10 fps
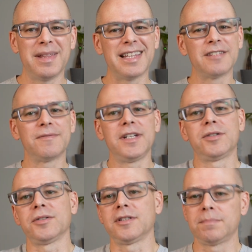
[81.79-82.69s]
This
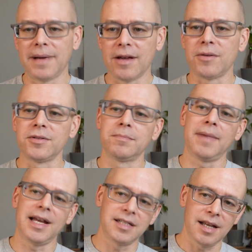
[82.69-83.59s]
features spells,
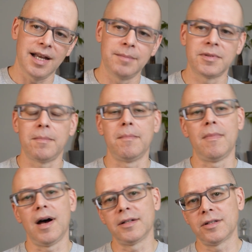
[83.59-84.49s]
magic items,
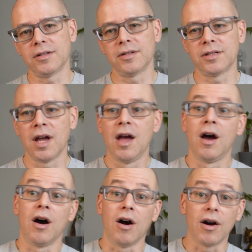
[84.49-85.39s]
monsters,
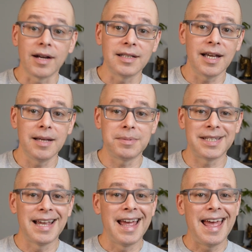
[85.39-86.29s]
archetypes,
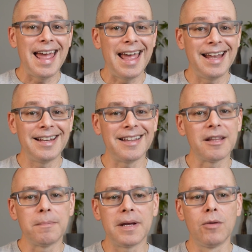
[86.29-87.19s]
and the
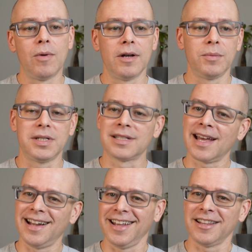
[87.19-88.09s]
big one, which is
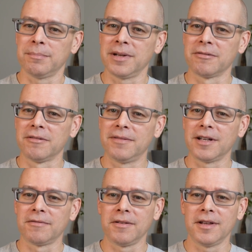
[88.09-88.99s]
kind of like the big reveal
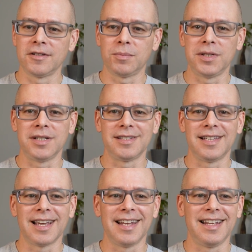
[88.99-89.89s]
for this, which is the
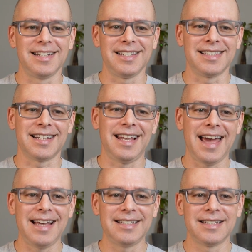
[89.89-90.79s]
Kineticist
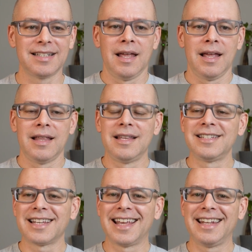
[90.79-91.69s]
class.
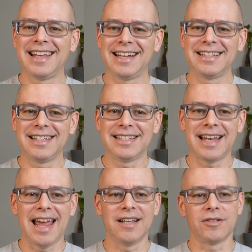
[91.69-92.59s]
This Kineticist
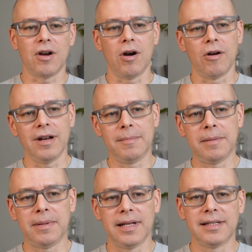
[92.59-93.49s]
has already been
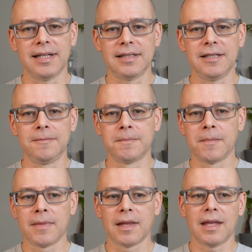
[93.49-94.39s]
play tested,
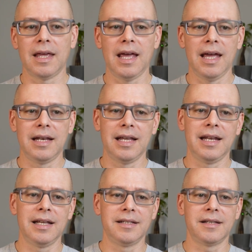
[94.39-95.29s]
and it
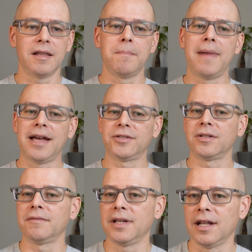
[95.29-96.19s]
is the master
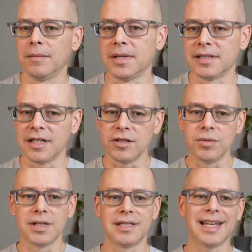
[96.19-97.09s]
of the elements. It
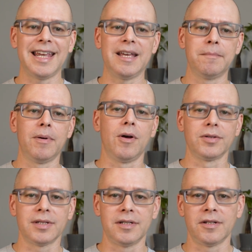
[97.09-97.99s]
uses
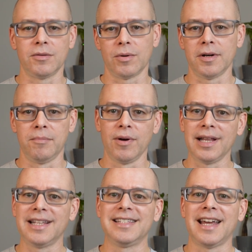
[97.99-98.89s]
impulses in order to bring
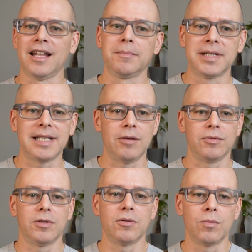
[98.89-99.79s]
these elements out
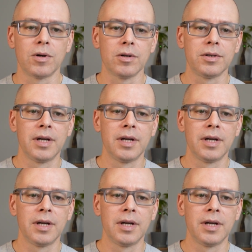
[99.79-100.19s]
into the world.